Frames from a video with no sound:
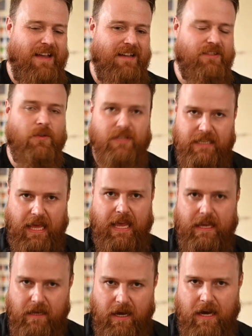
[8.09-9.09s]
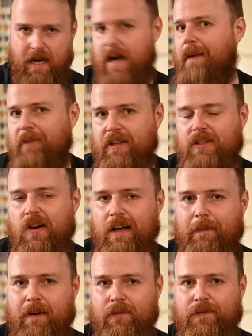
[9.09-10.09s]
So today, I'm going to talk
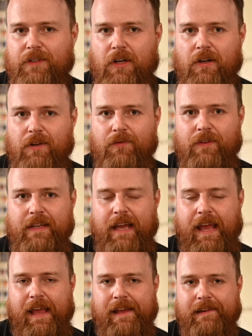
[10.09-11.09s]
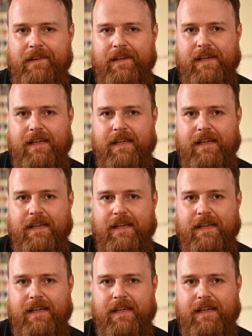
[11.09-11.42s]
about photography and